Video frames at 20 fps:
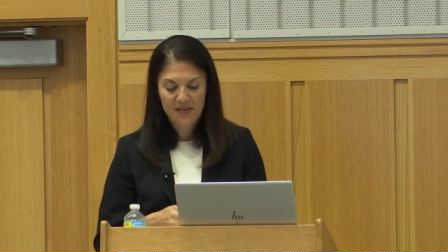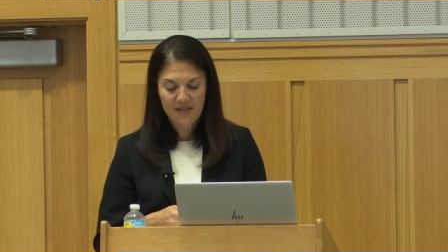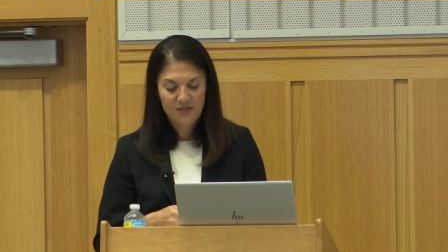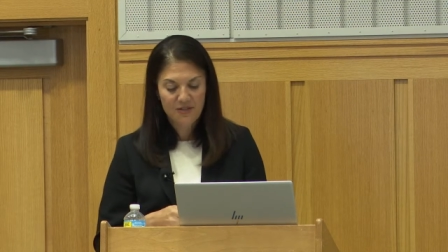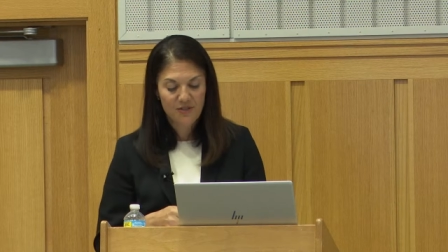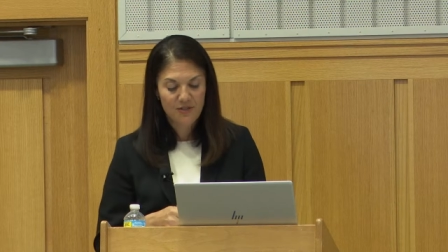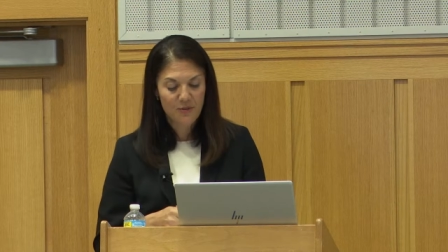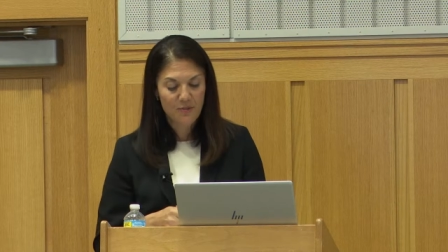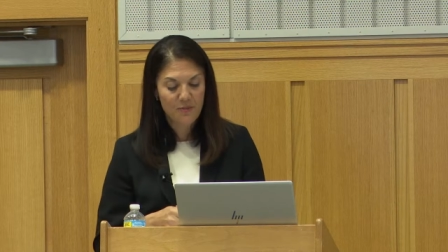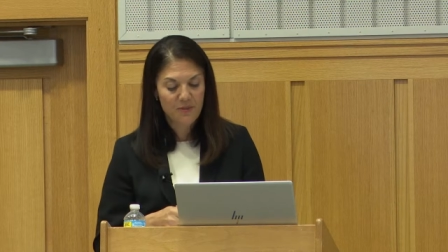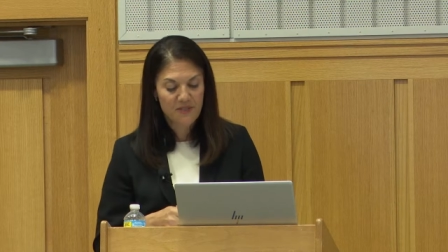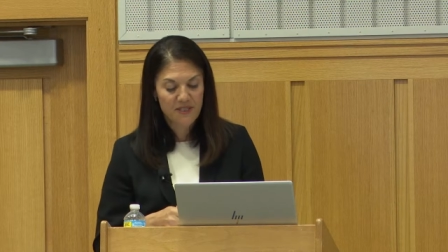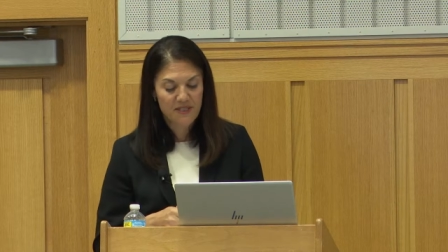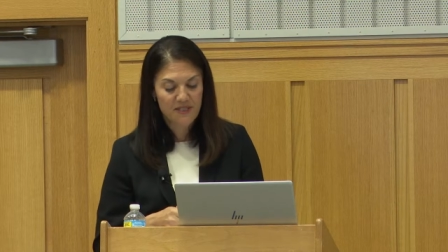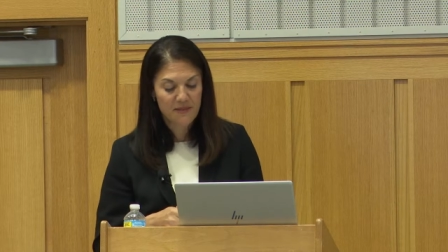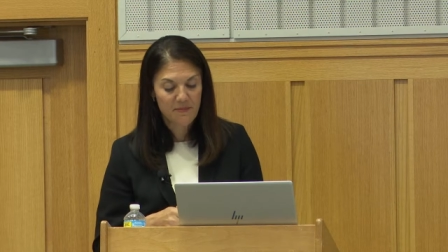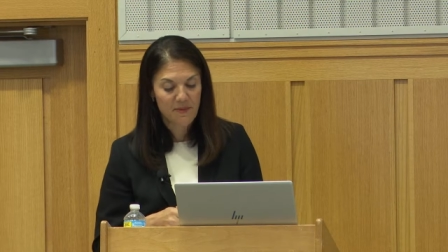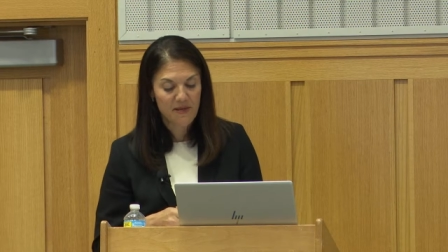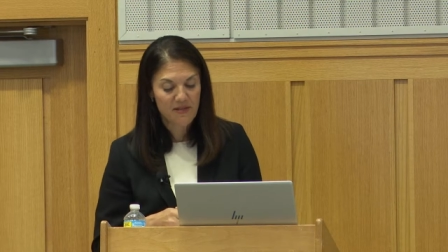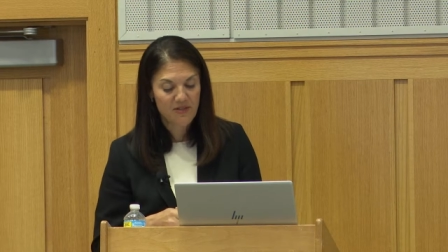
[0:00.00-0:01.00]
to their
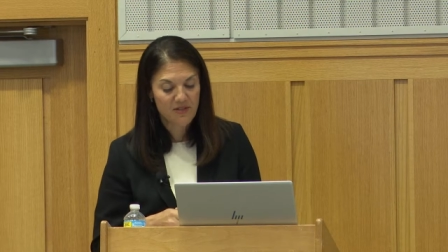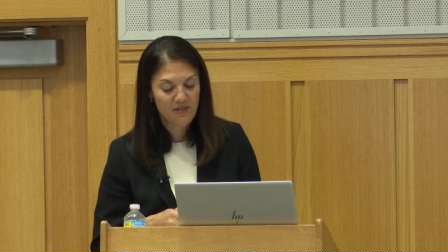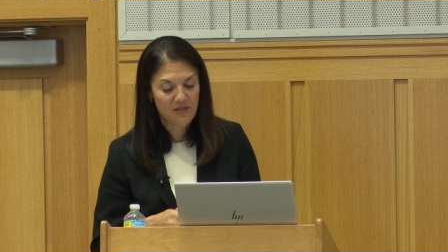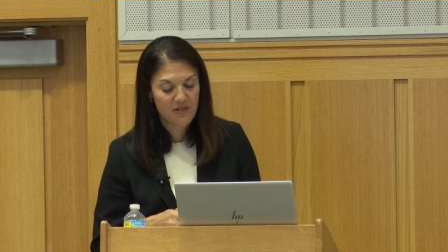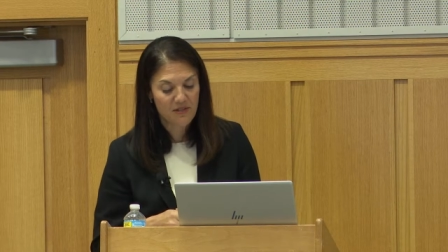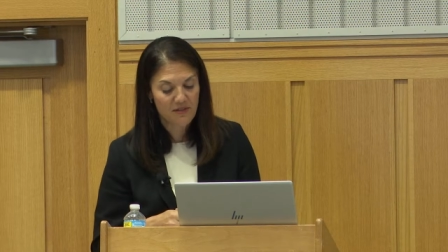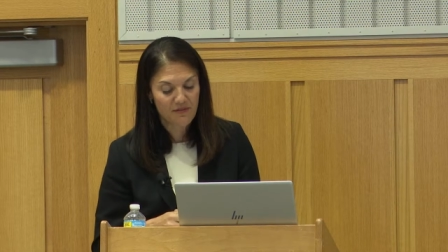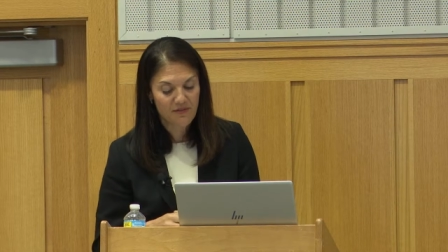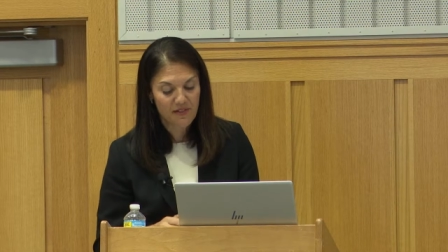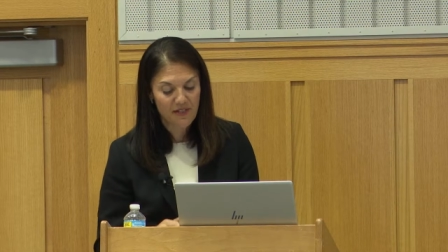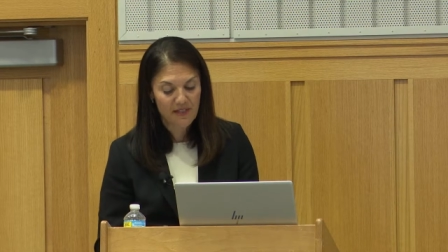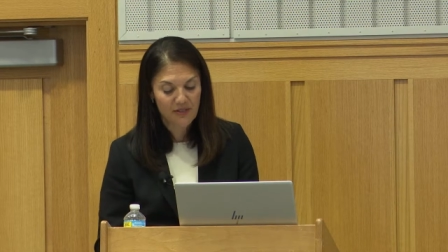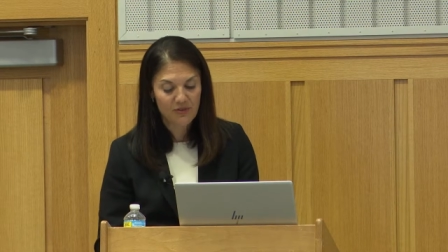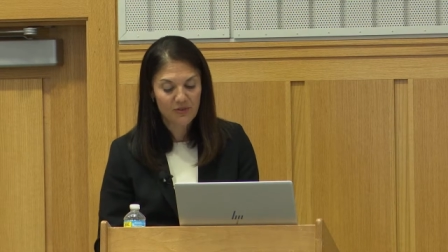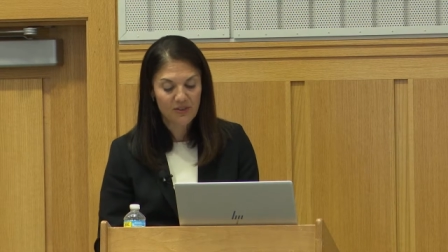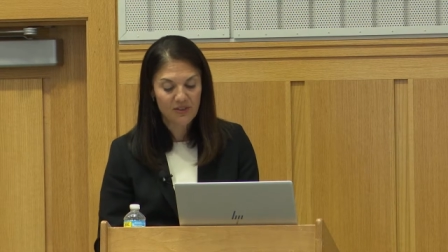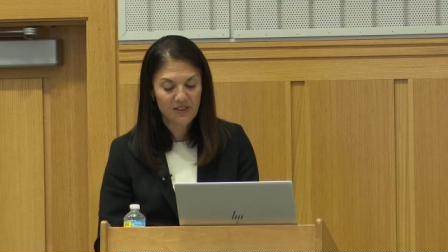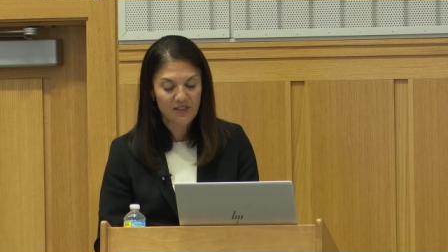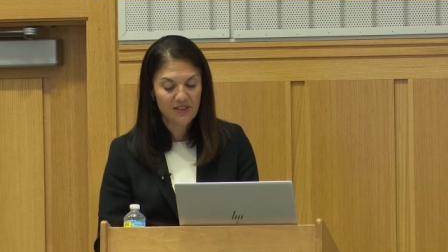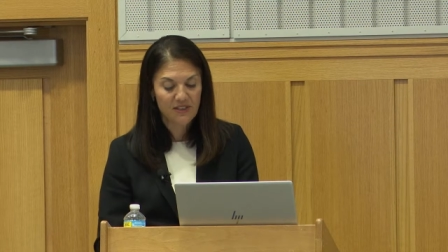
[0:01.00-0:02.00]
participation in the financial
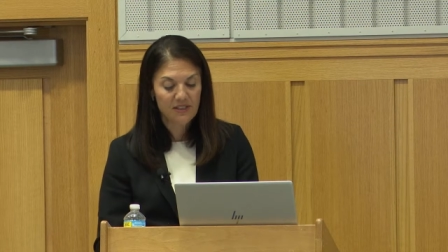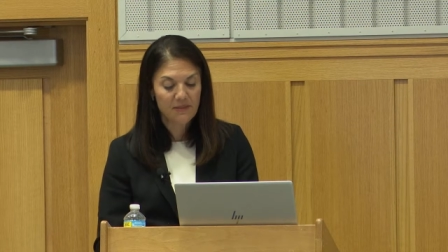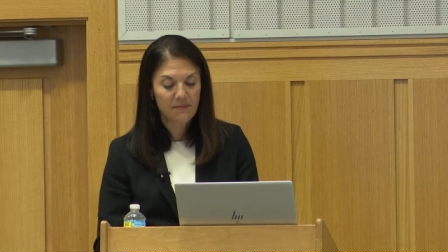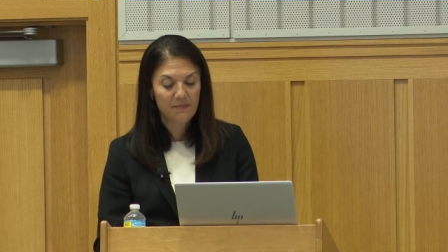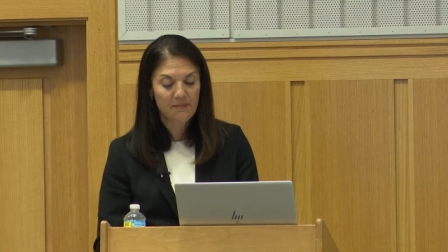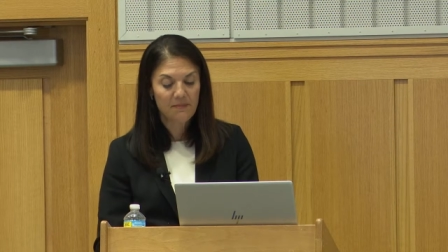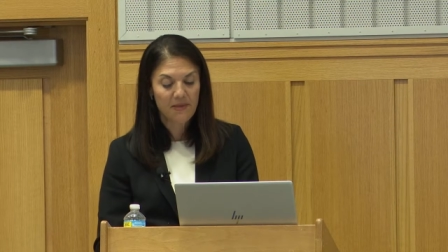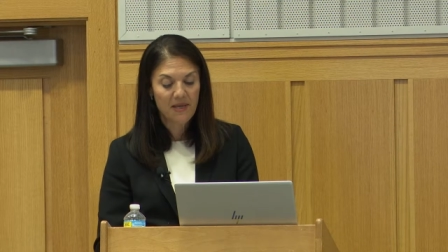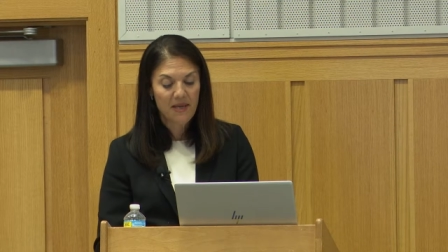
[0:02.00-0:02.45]
system